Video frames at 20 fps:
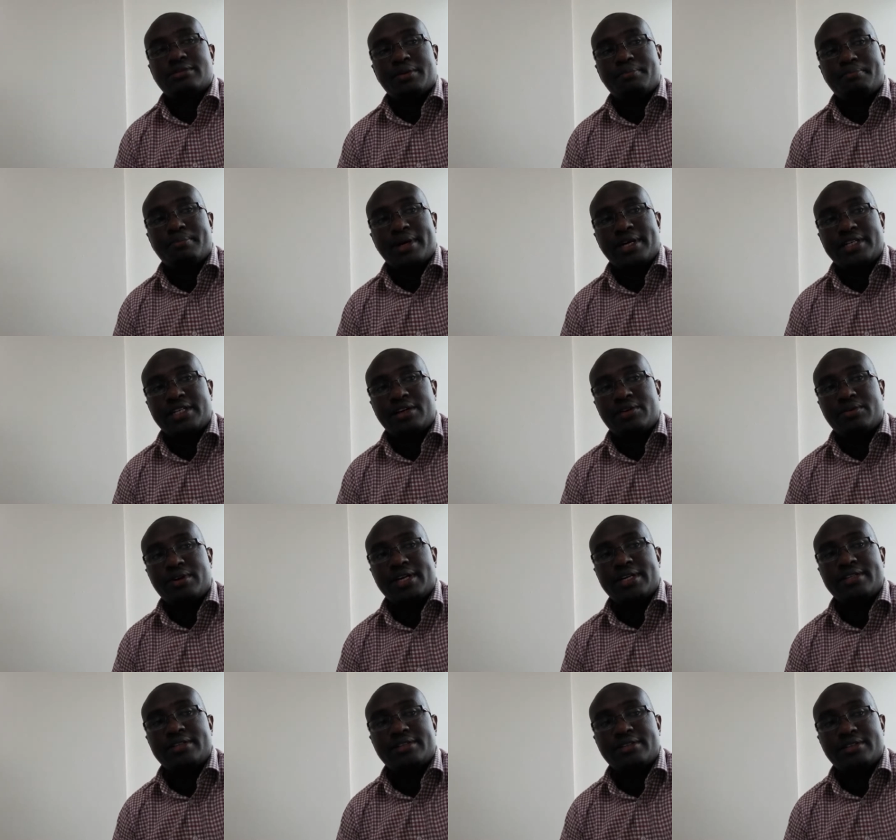BAT
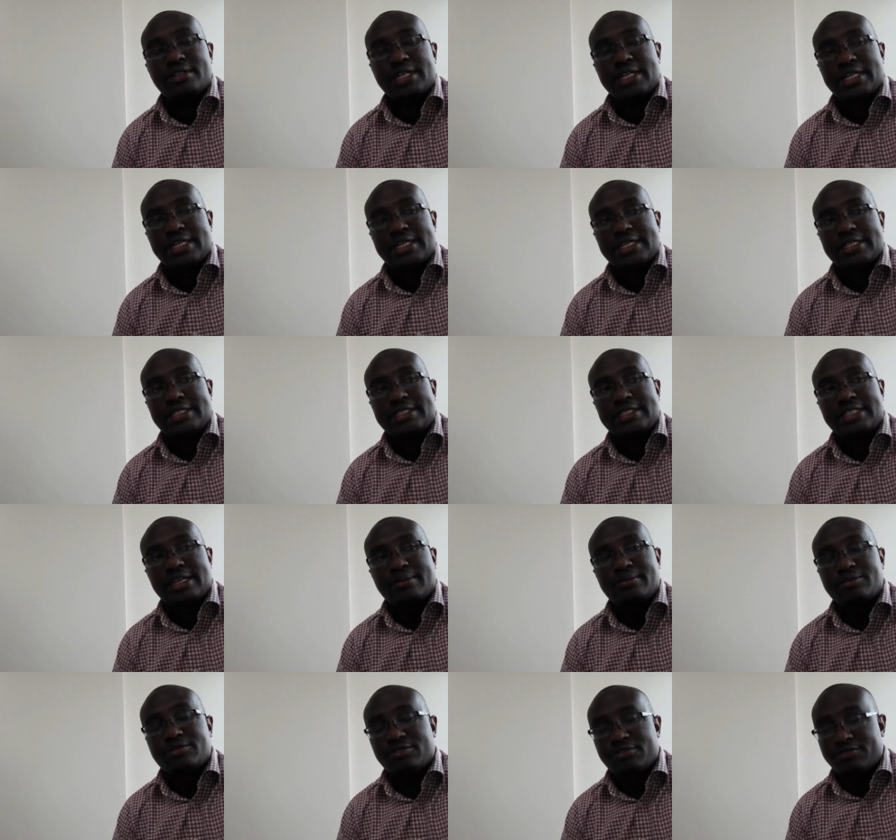Award in
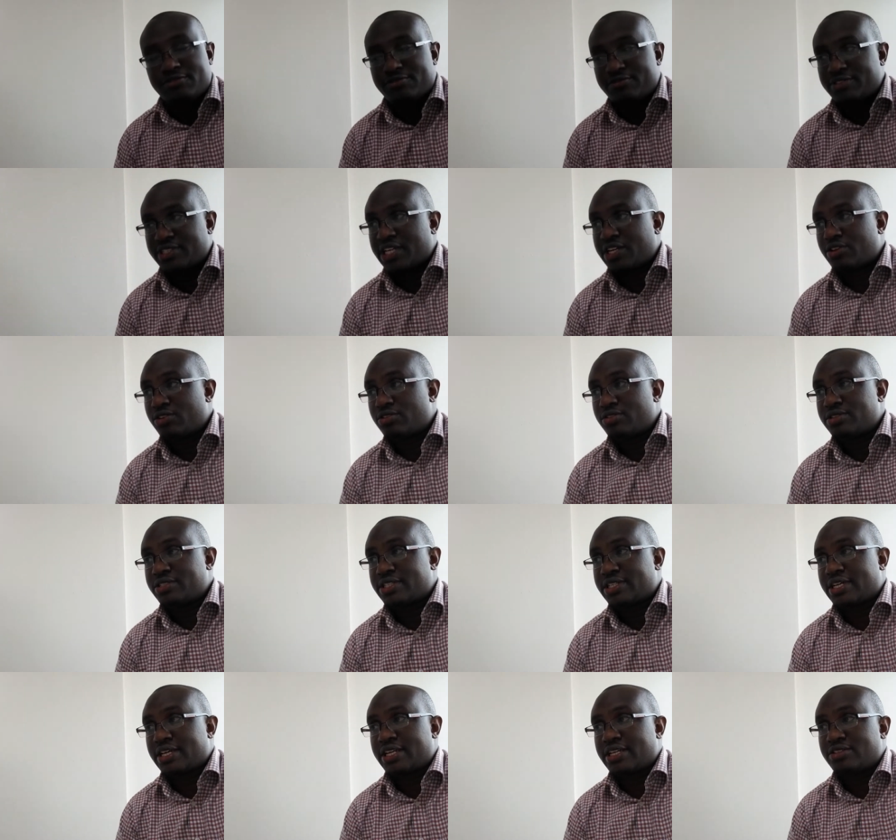terms of
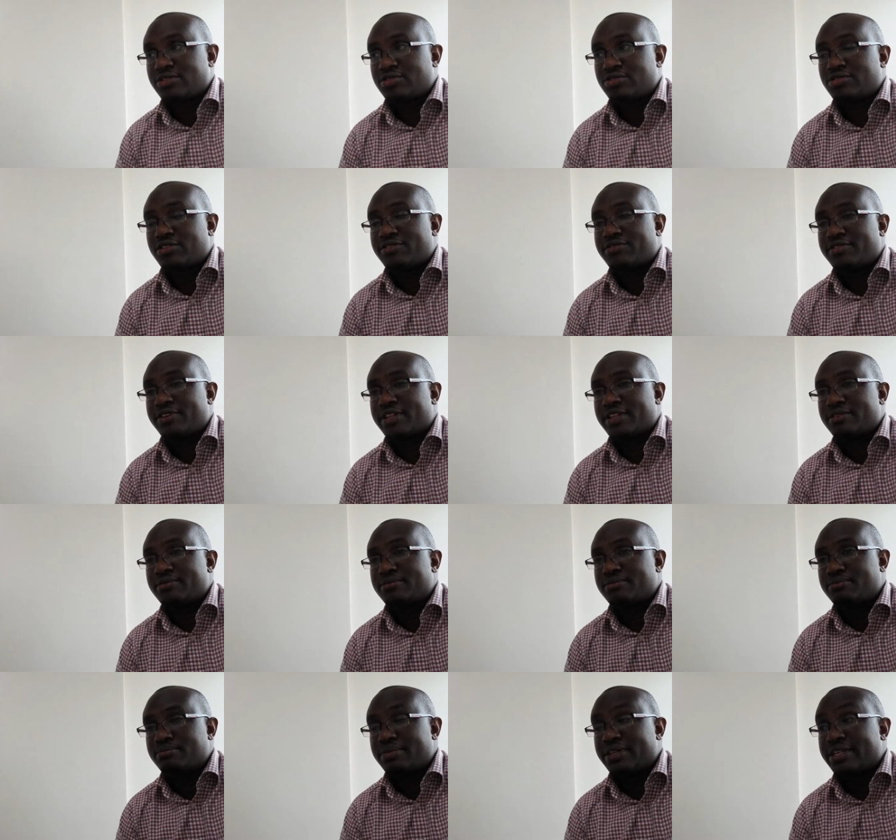psychologically it's also a
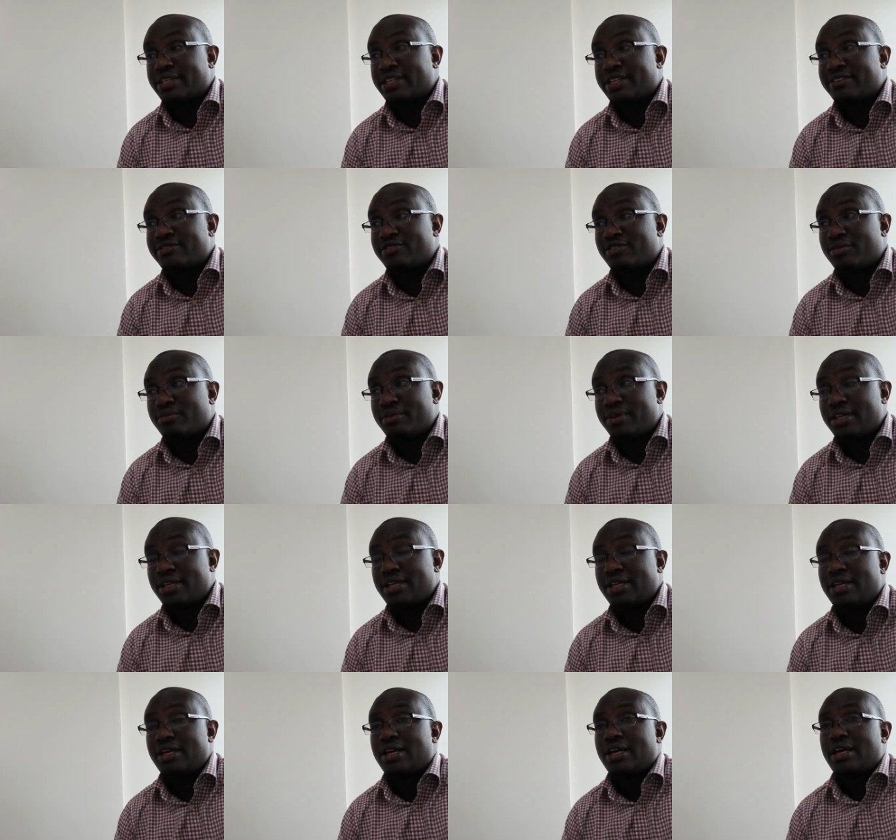very big thing for me
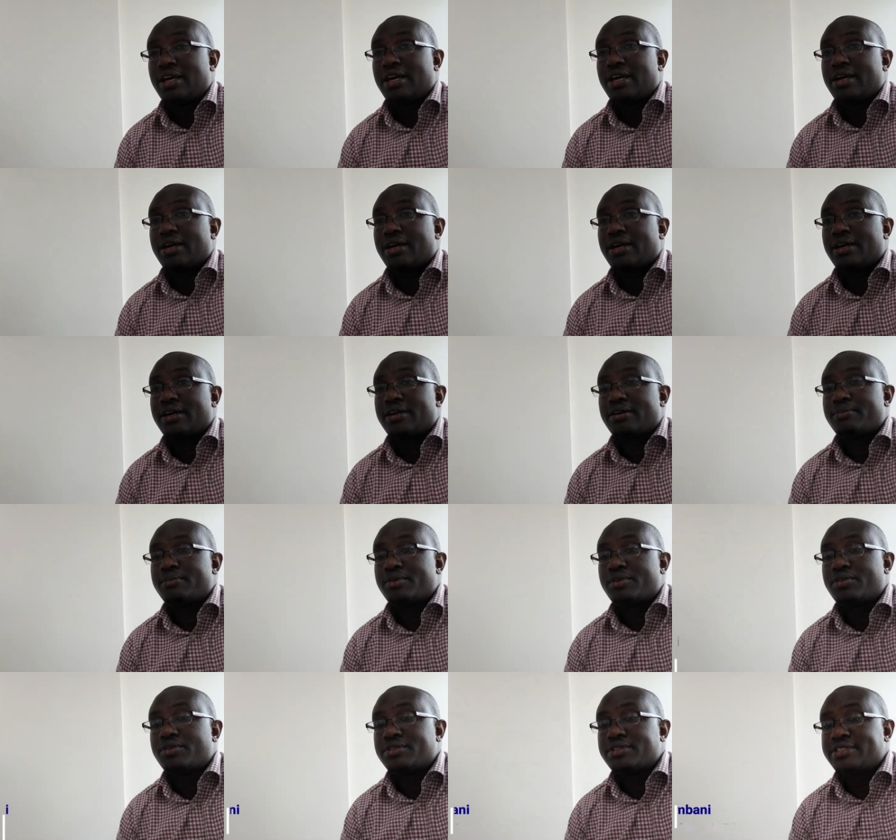
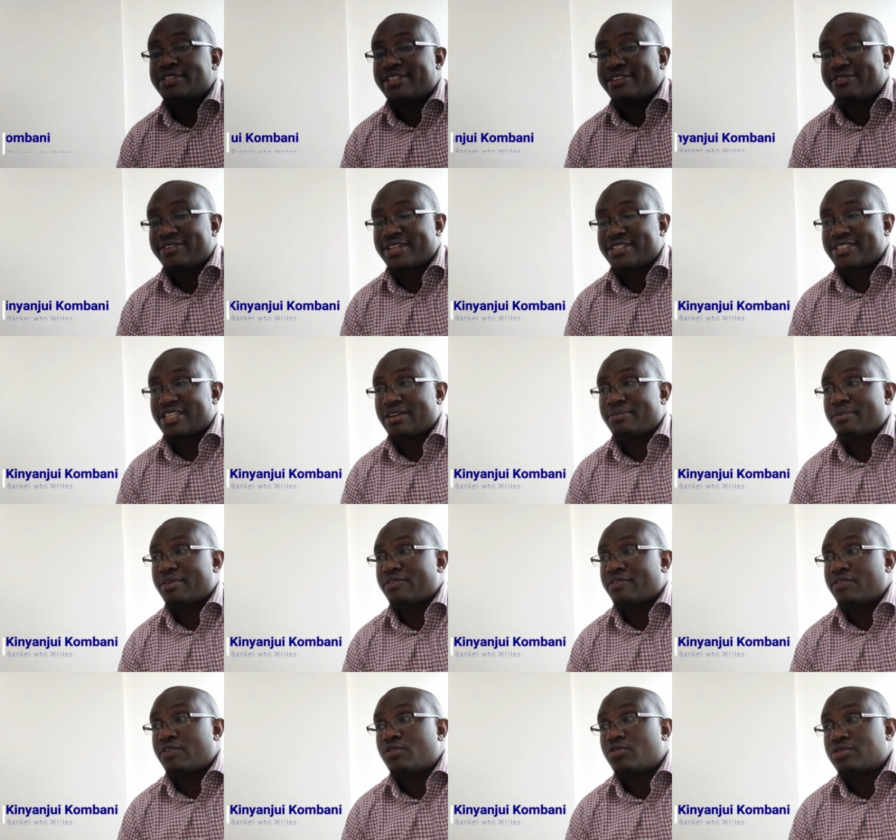because it's the first time
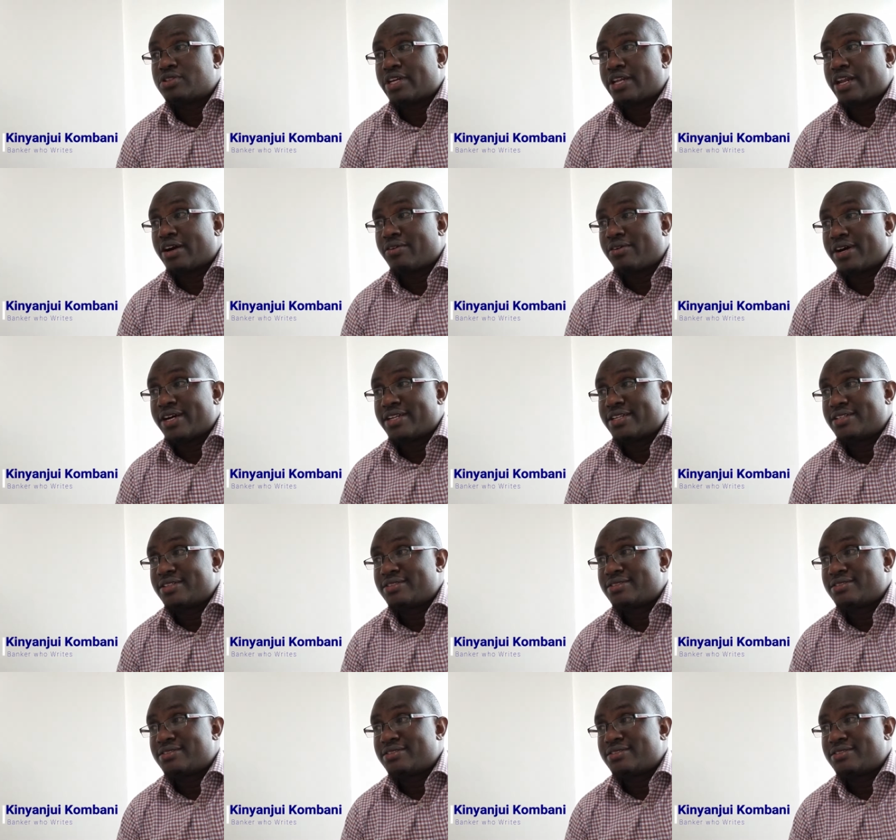I've ever won an award.